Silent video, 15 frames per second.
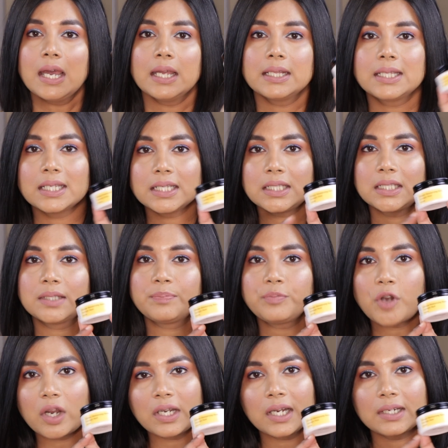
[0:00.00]
This
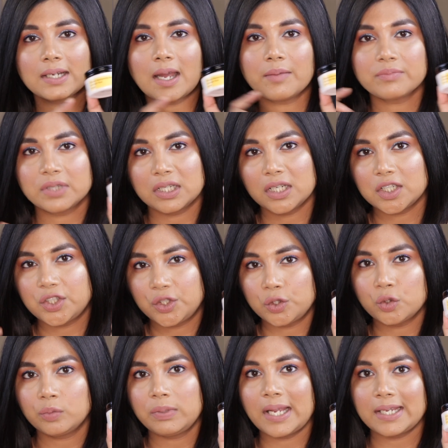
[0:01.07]
product comes in a
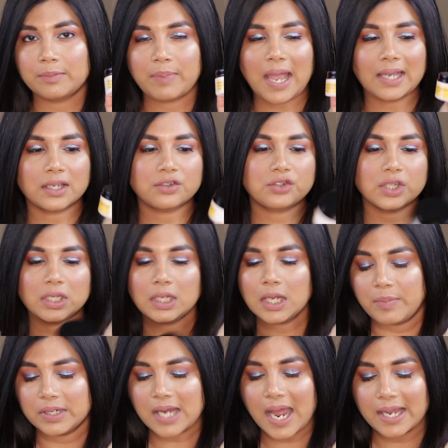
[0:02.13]
tube-like packaging,
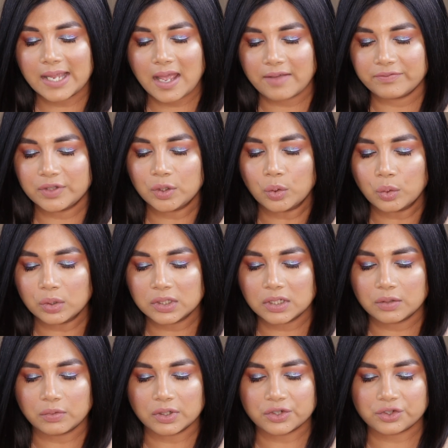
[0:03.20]
but I have the
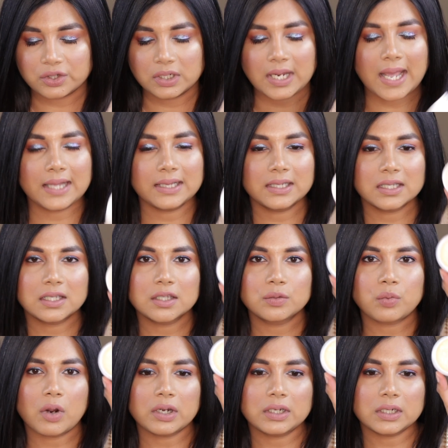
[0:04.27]
older version, and this is
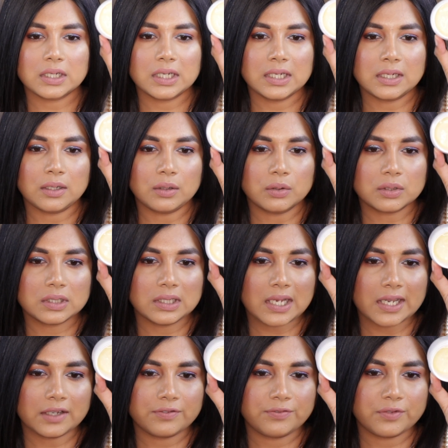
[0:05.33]
what it looks
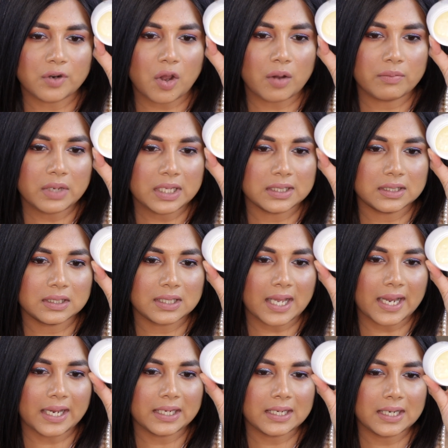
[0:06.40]
like from
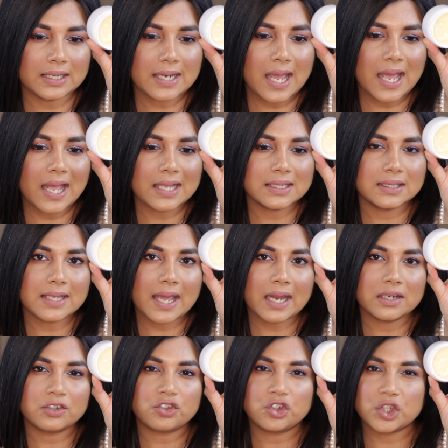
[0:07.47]
inside. It has
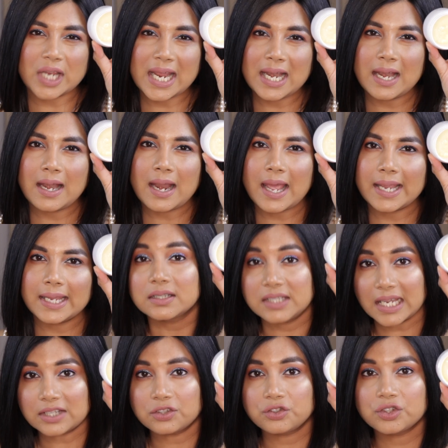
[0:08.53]
that gel-like
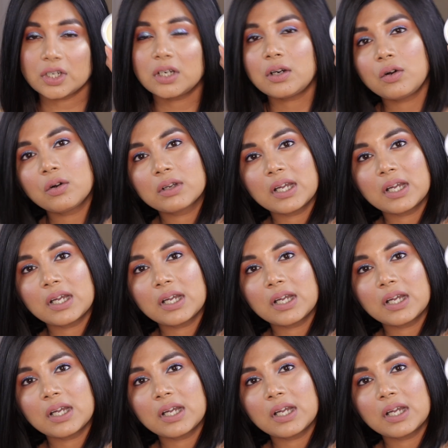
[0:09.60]
texture or